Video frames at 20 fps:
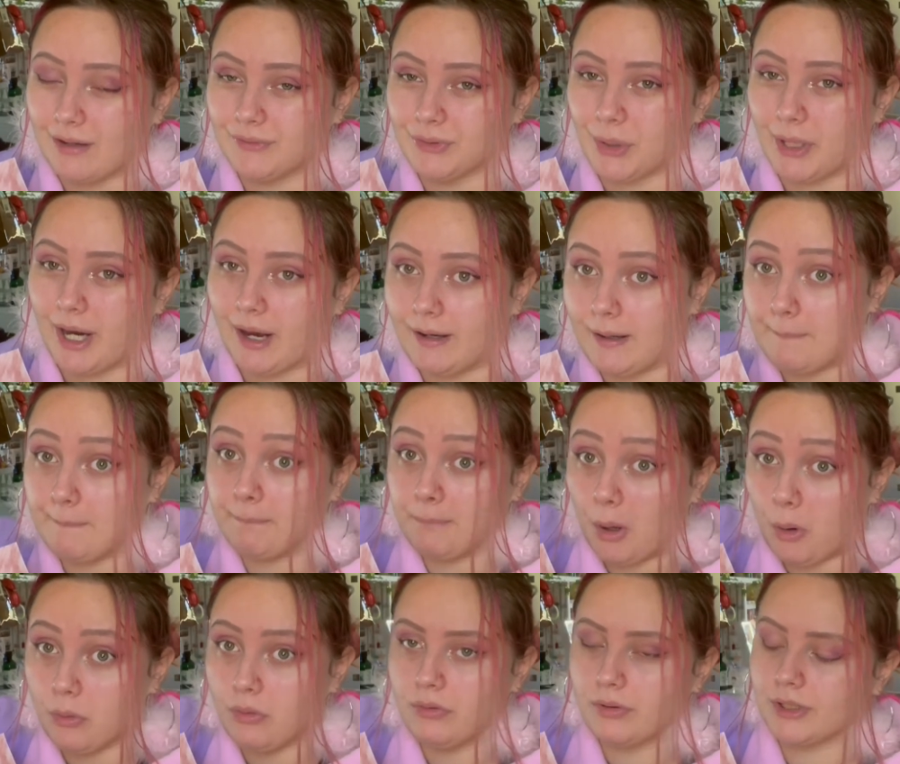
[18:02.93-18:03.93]
so I kind of
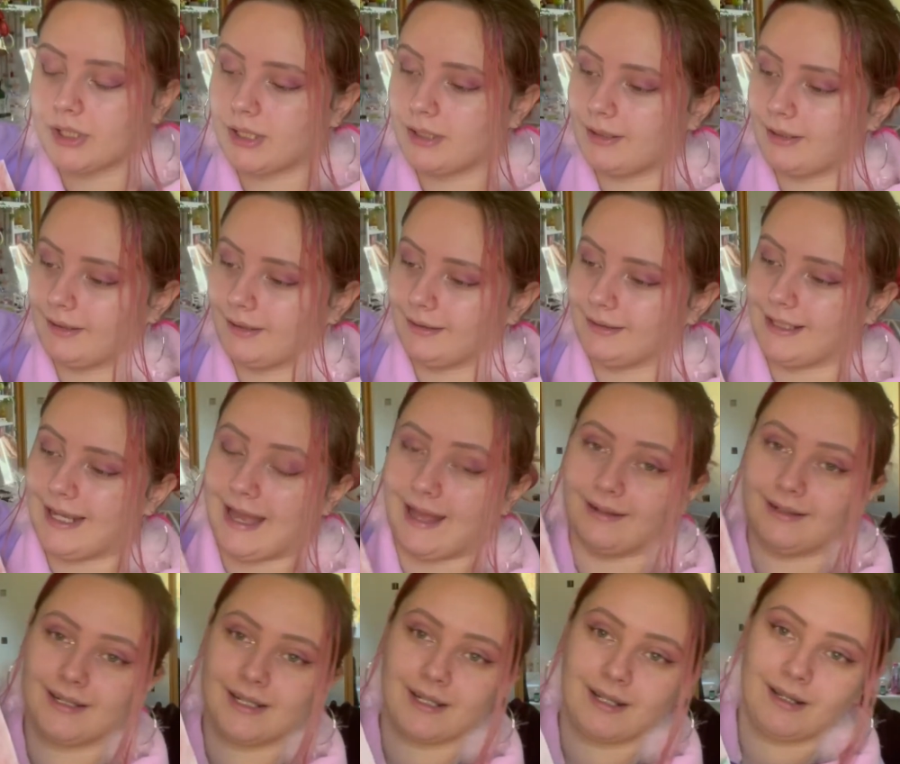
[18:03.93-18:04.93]
bulked at the
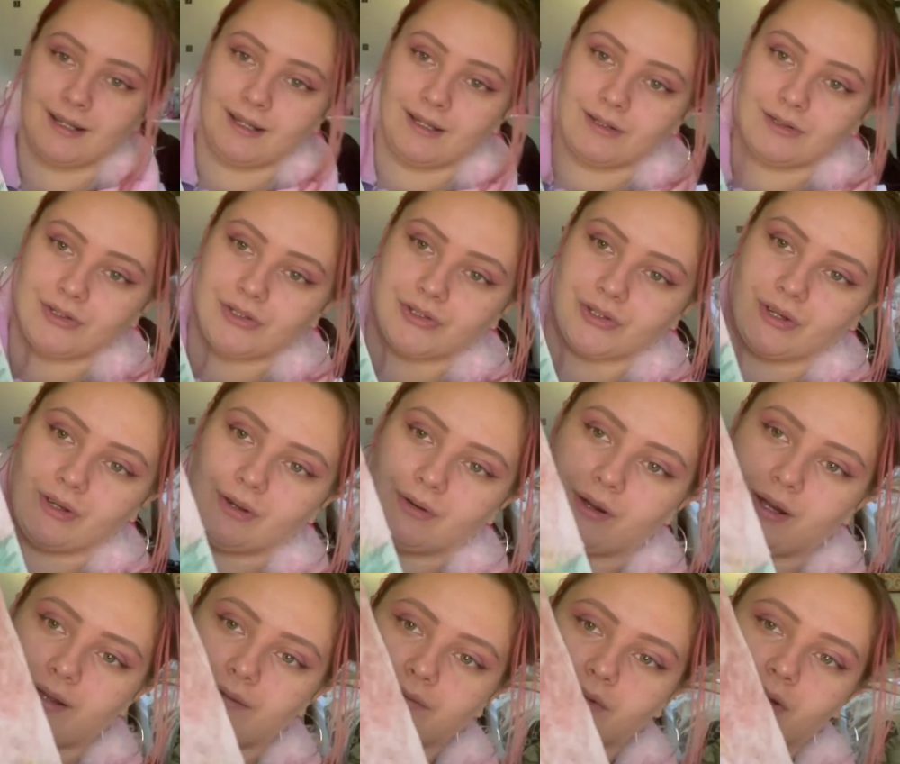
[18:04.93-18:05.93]
end. So
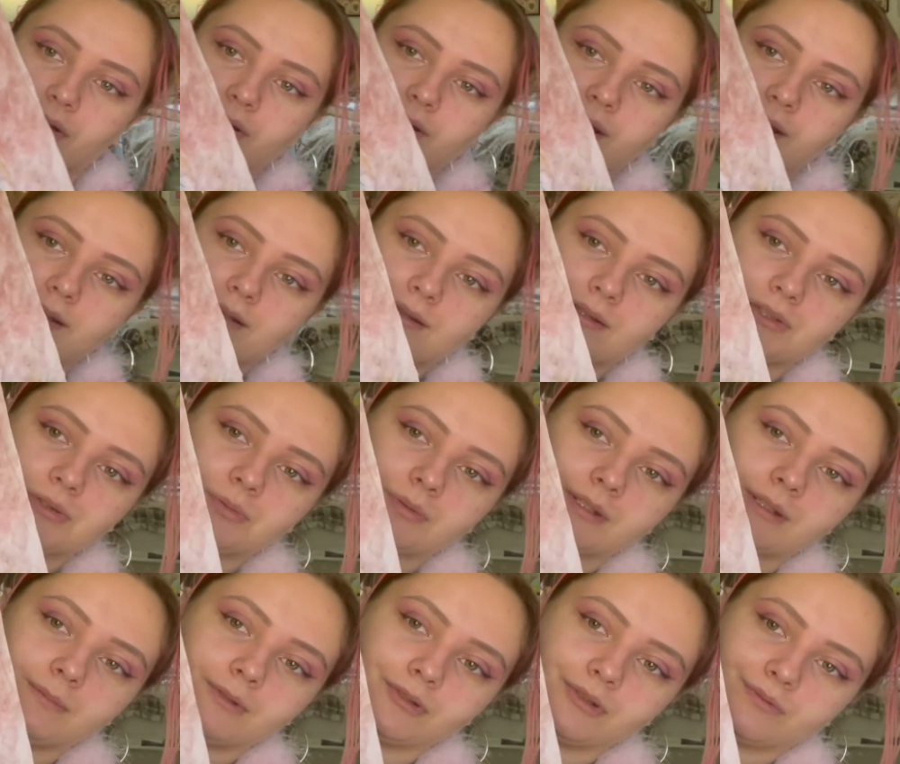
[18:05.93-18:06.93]
I've got, like, this
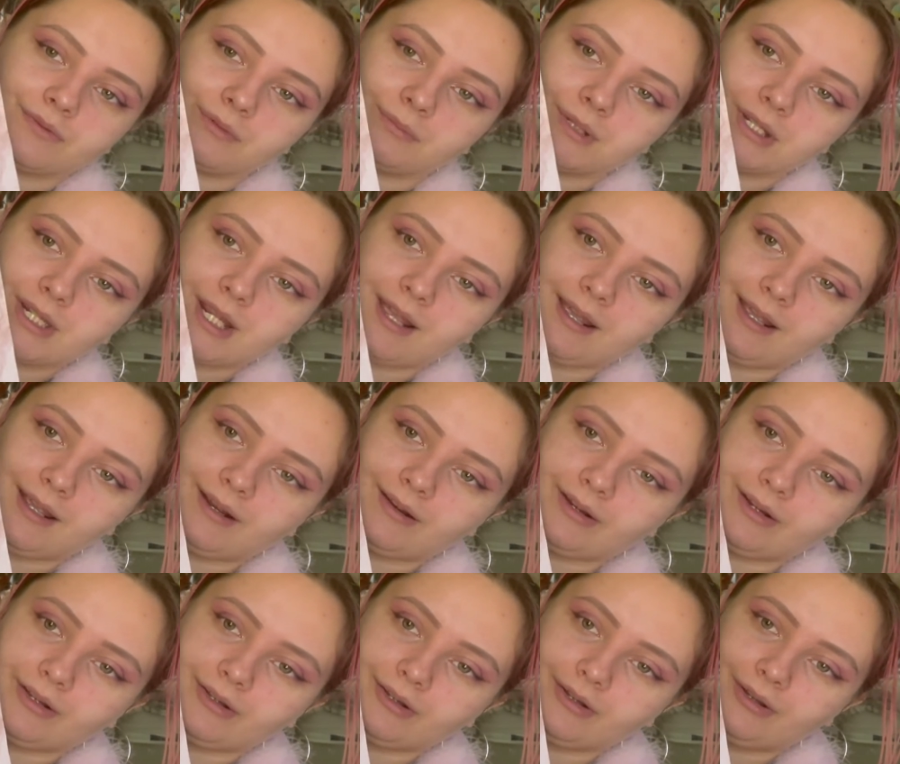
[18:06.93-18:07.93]
really beautiful
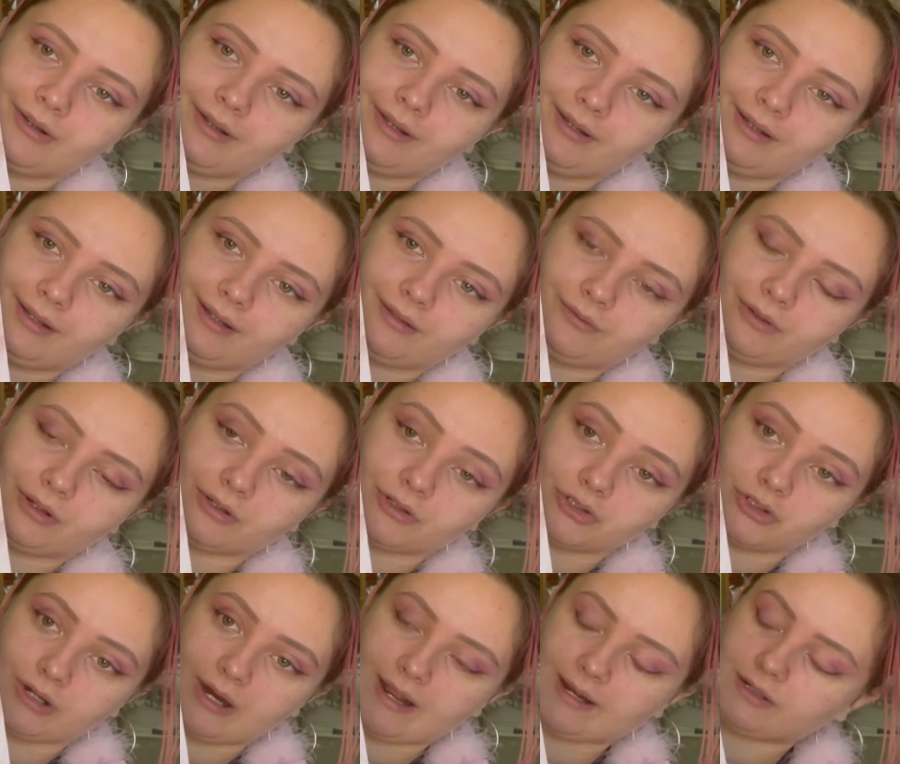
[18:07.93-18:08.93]
material. I've got a
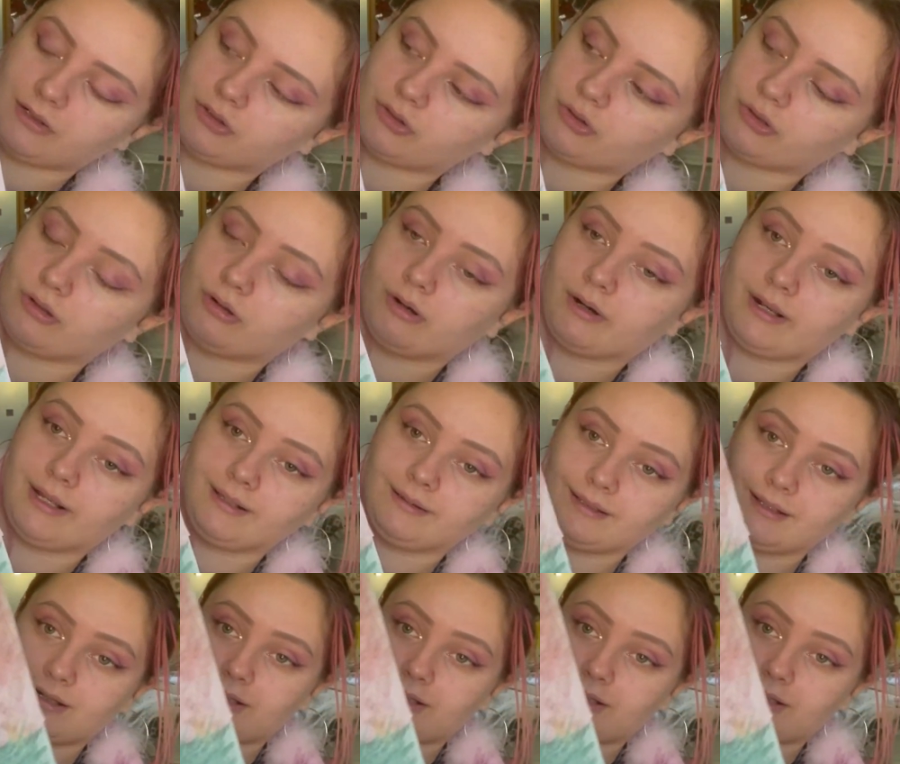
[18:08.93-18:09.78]
dragon drawing that I